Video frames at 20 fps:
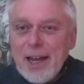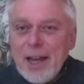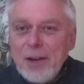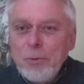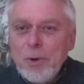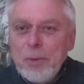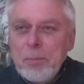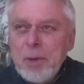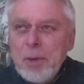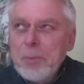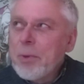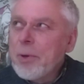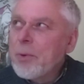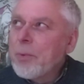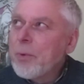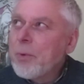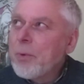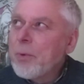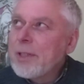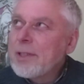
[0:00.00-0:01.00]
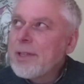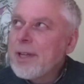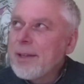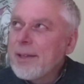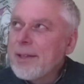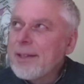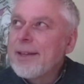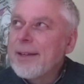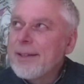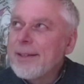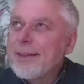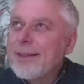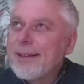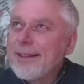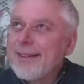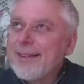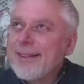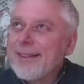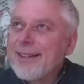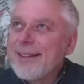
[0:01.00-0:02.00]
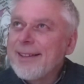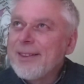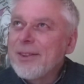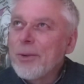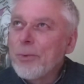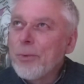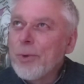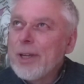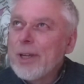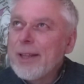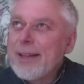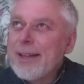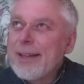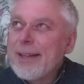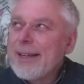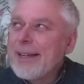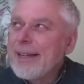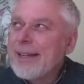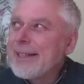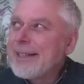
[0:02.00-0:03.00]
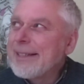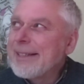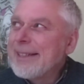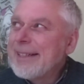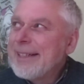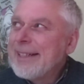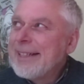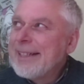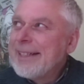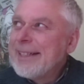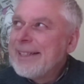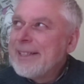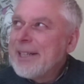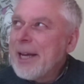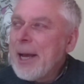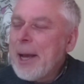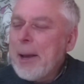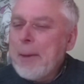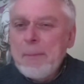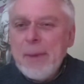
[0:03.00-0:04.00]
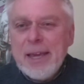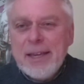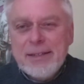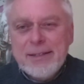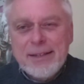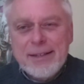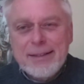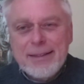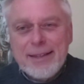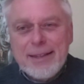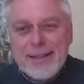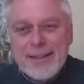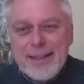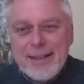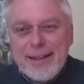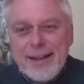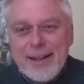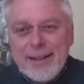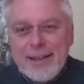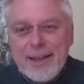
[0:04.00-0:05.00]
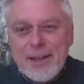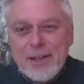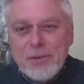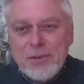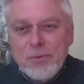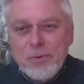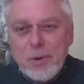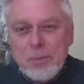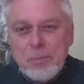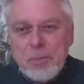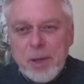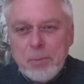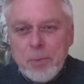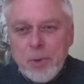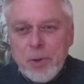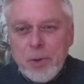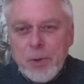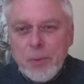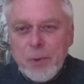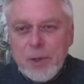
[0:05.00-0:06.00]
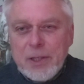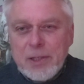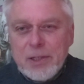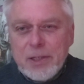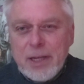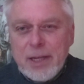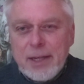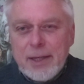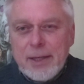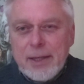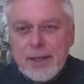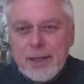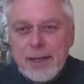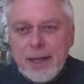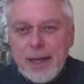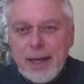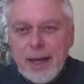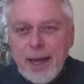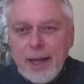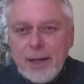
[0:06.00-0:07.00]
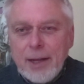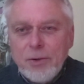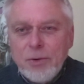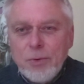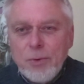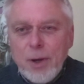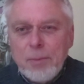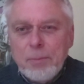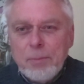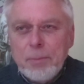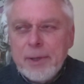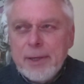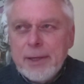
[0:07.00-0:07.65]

remember one time the really amazing thing that I kind of remember was I grew up